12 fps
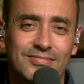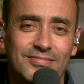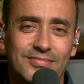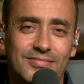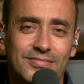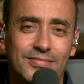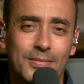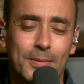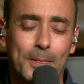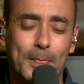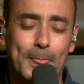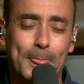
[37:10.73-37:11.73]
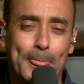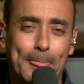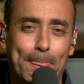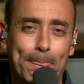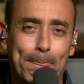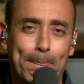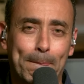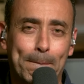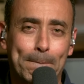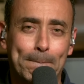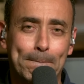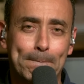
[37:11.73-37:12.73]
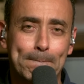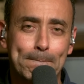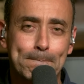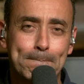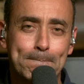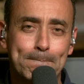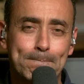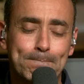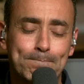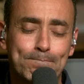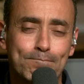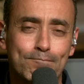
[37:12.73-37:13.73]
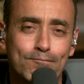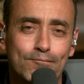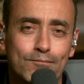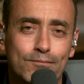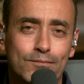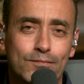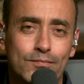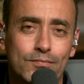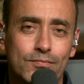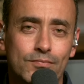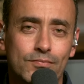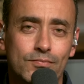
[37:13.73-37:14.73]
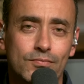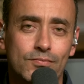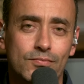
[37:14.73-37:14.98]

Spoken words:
The person shown says nothing.